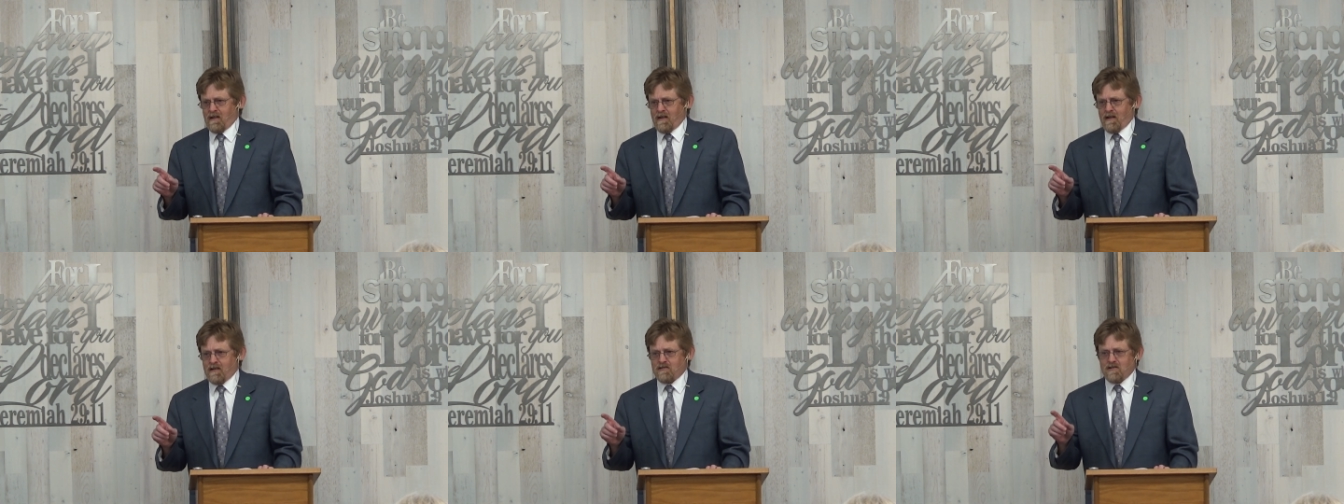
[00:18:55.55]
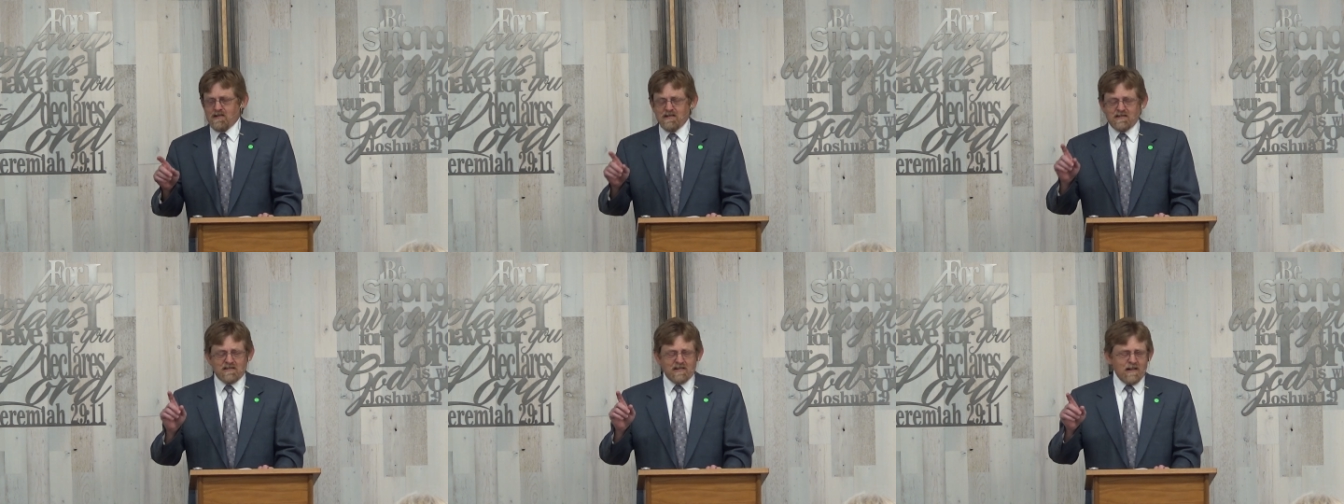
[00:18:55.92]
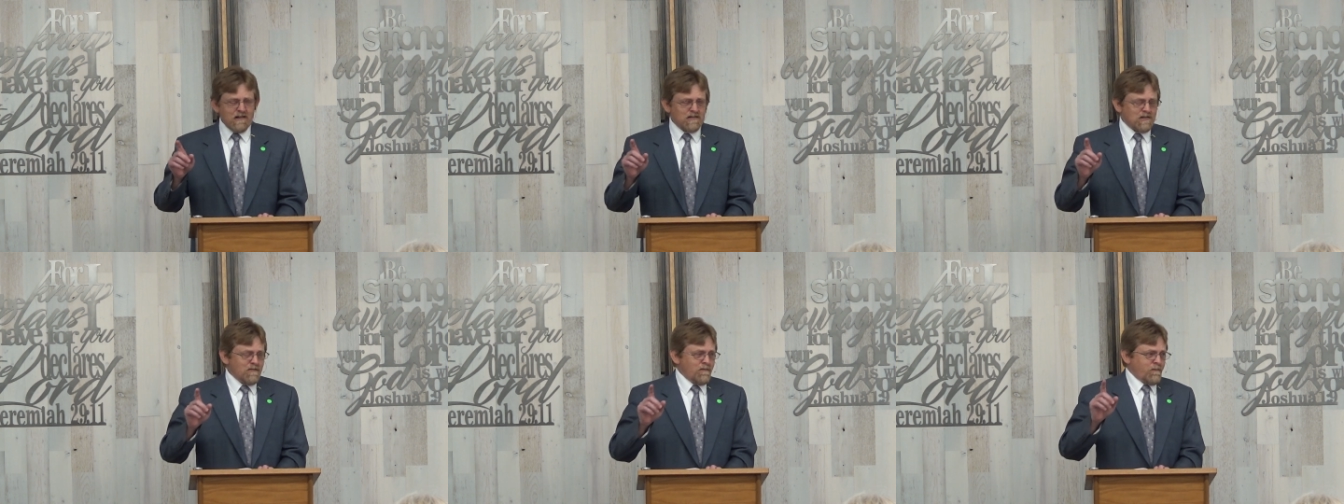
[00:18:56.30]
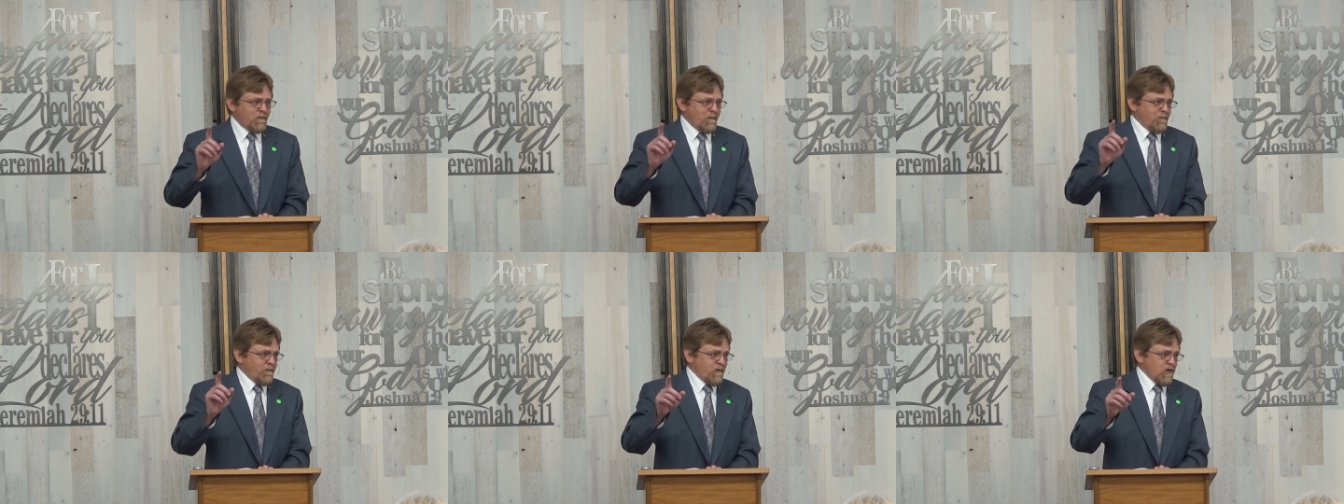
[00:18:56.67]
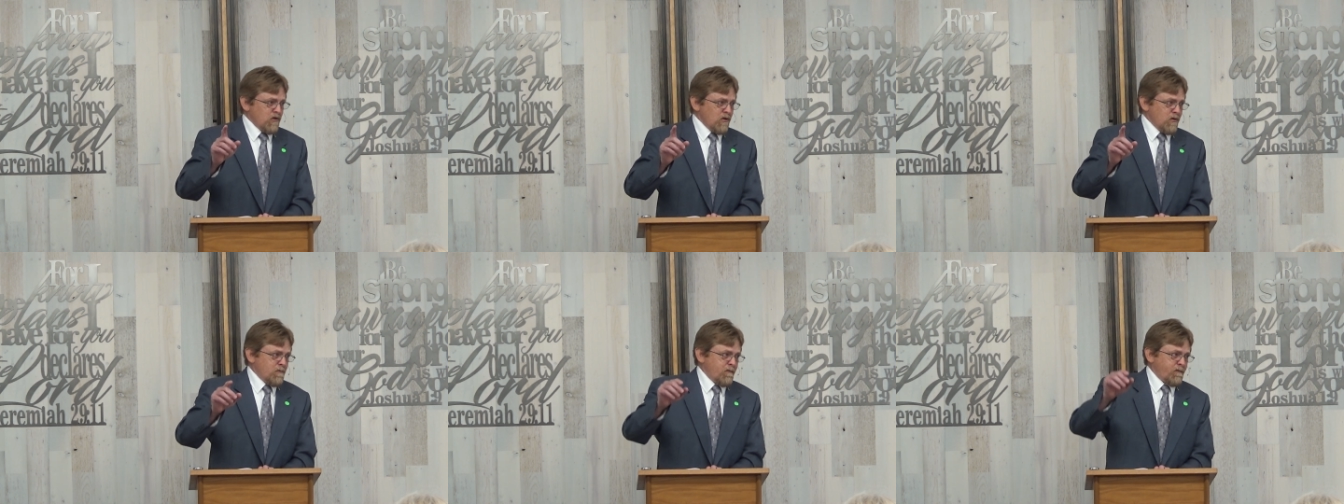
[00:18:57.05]
That's an intensive
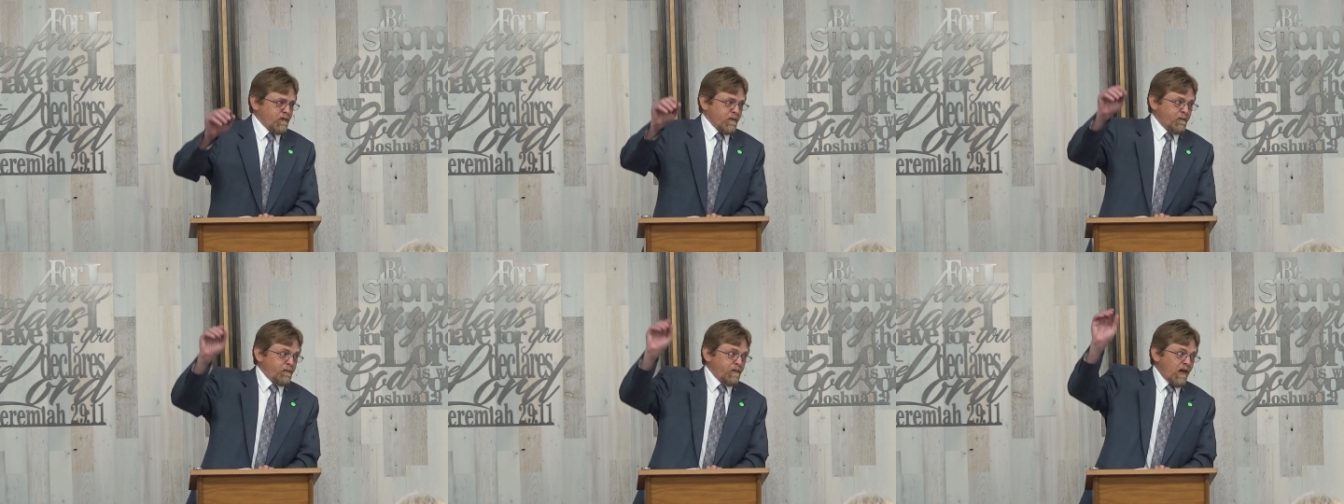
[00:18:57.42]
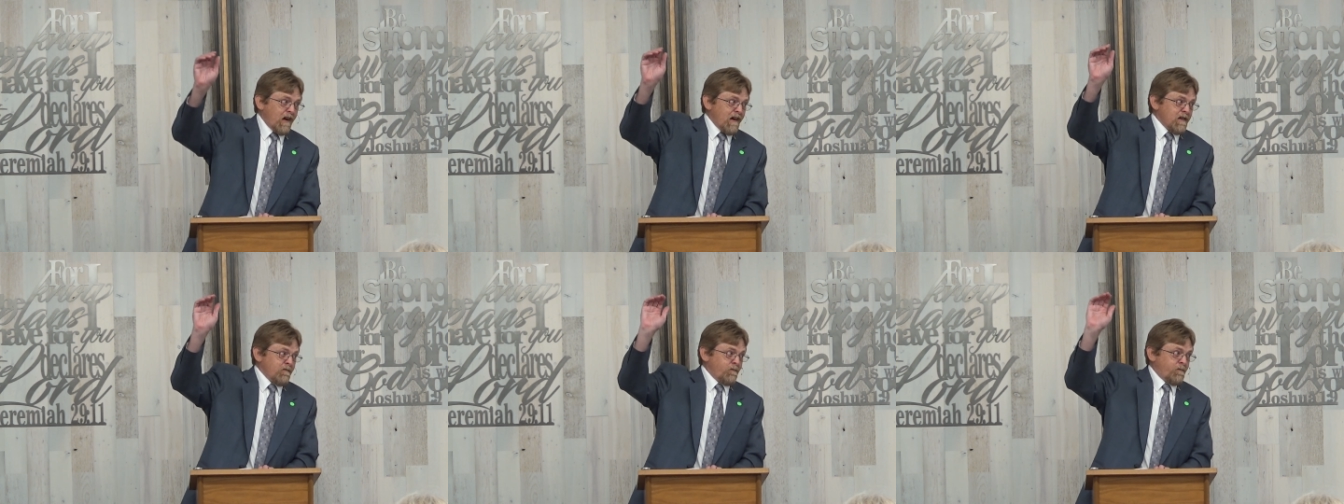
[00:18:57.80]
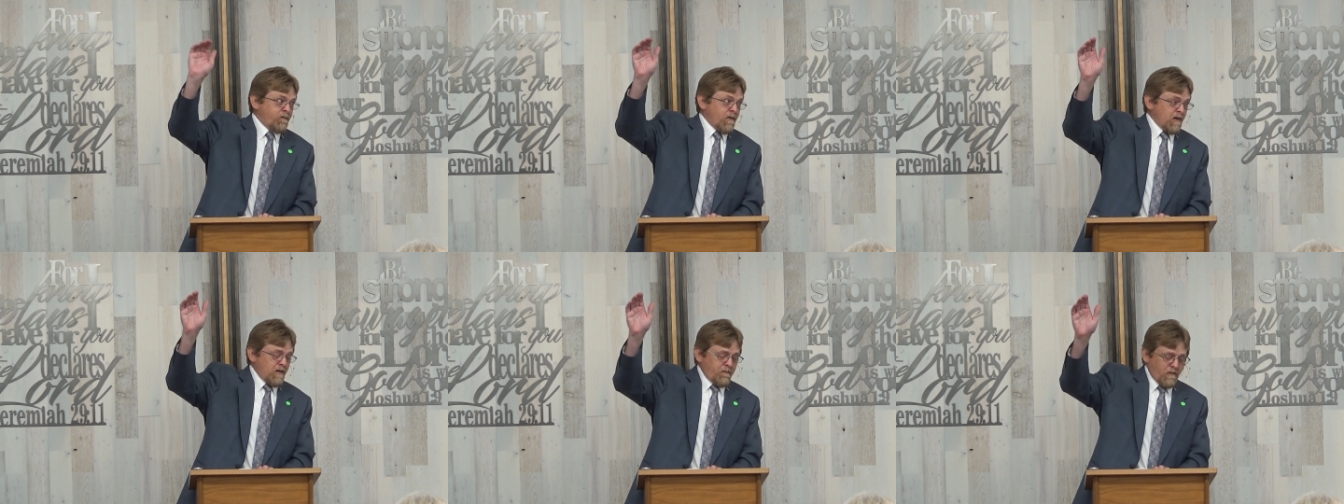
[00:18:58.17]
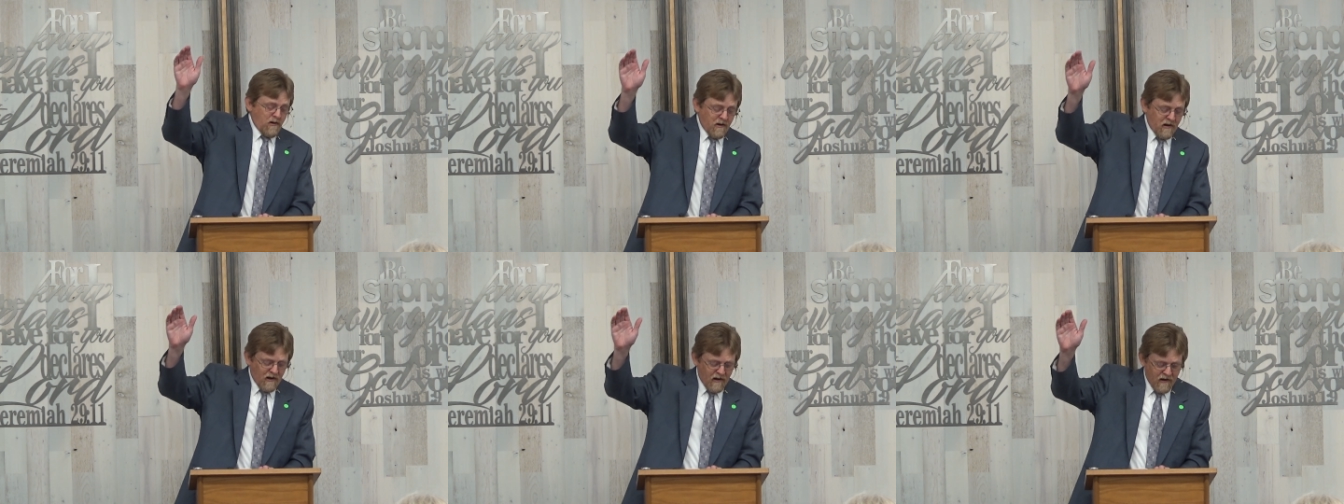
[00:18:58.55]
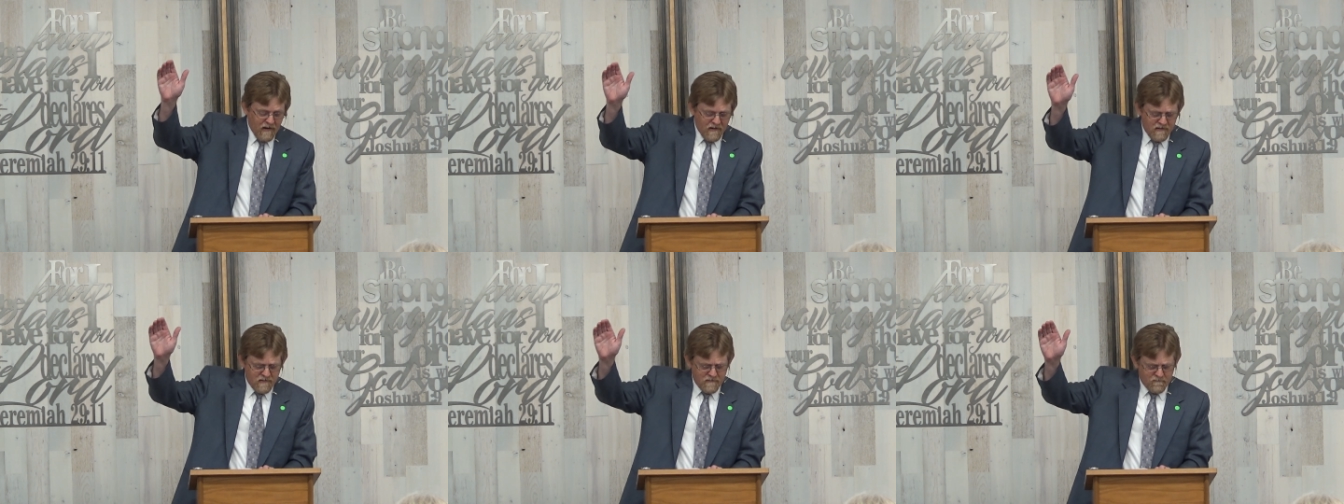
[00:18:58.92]
verb for flying very, very
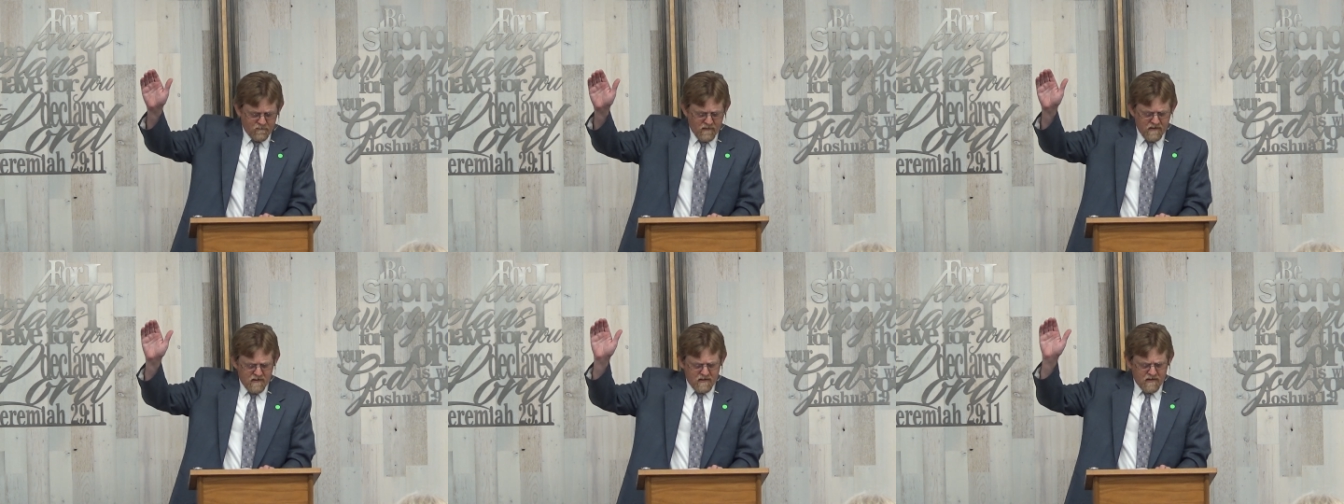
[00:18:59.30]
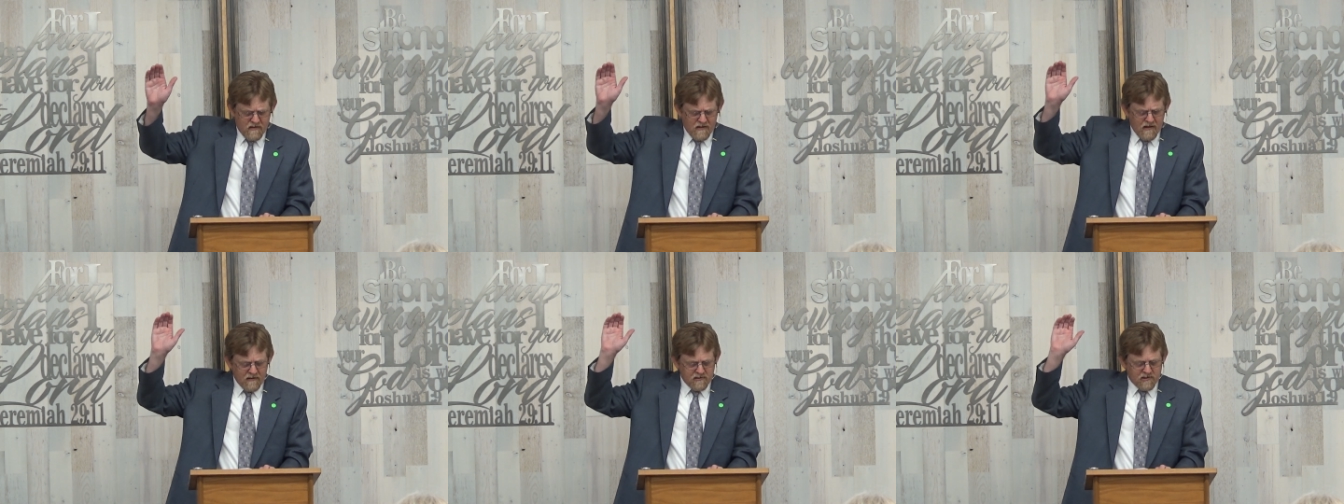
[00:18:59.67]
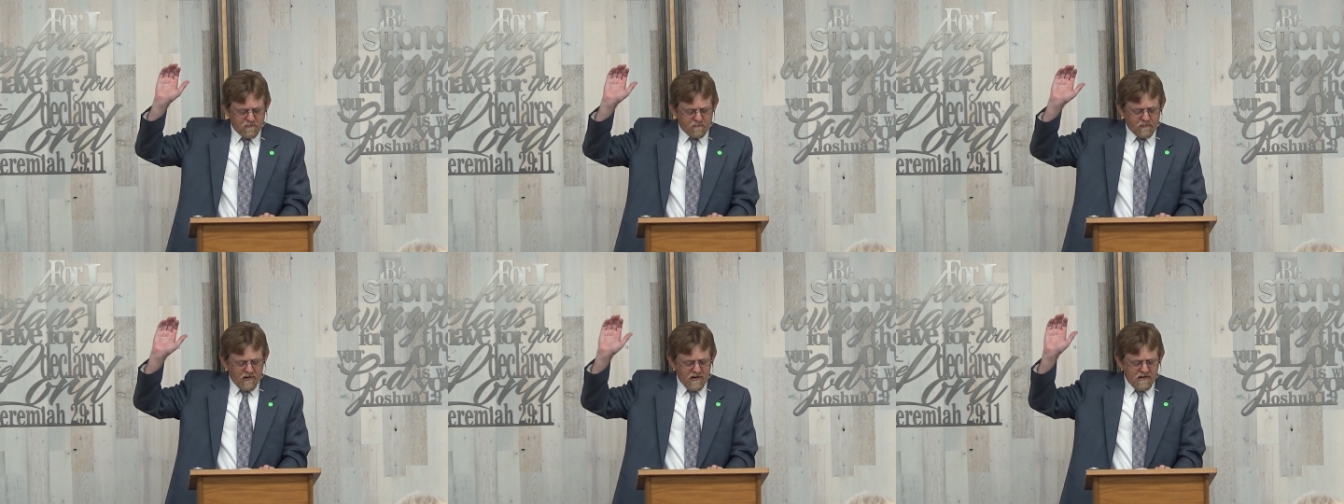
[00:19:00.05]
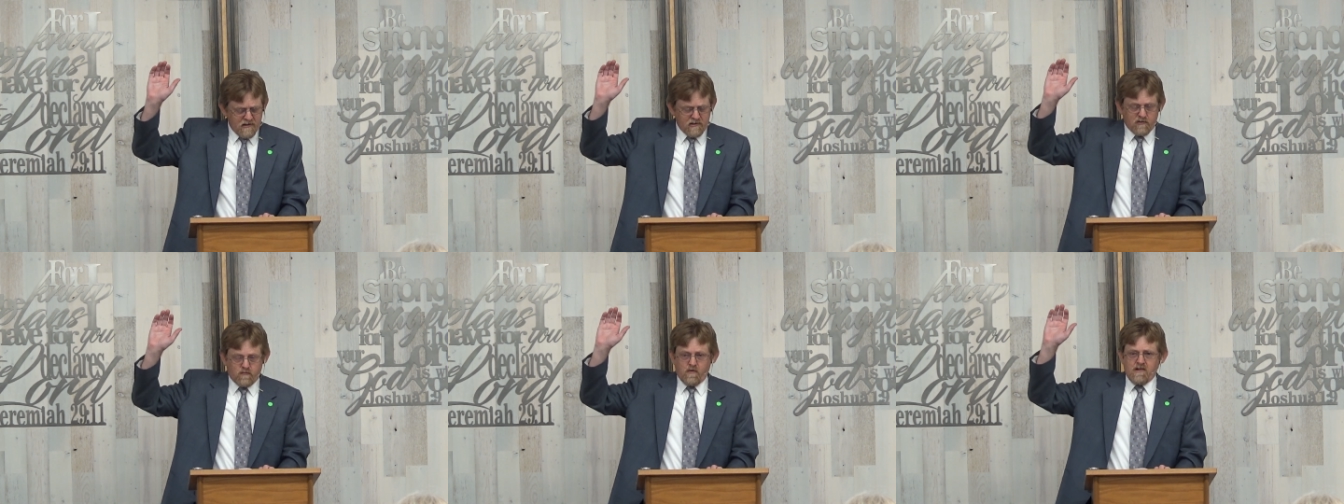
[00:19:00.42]
high and spread his